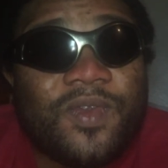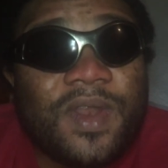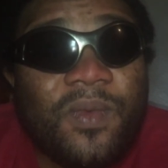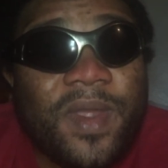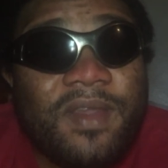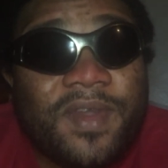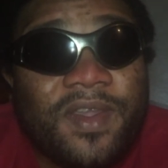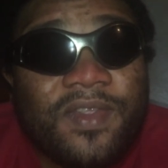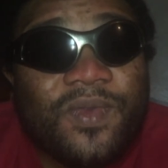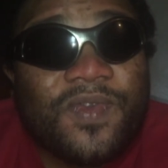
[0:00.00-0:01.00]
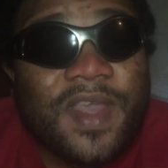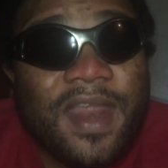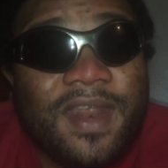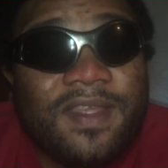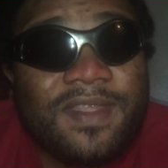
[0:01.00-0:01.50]
so that whenever you are to
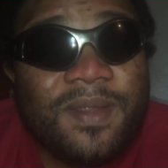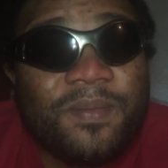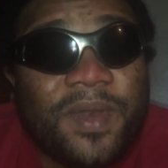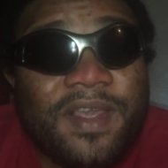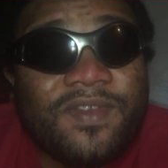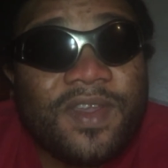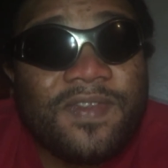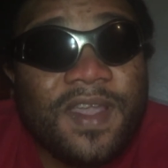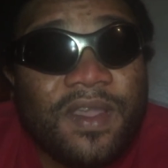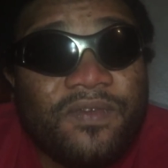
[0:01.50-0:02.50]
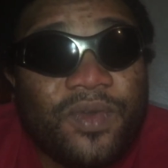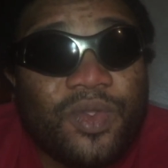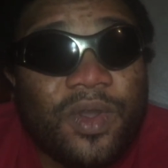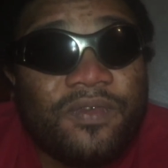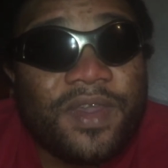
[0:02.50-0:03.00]
sign anything, please just take a
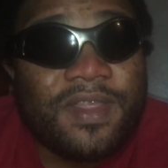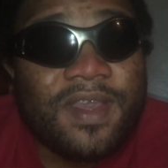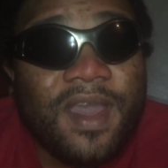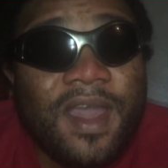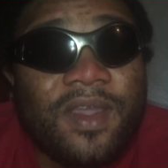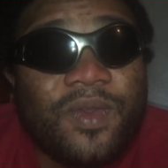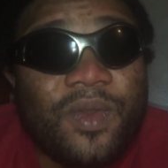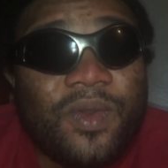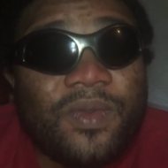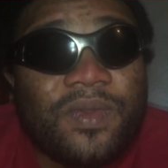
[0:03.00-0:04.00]
photo of it. You know,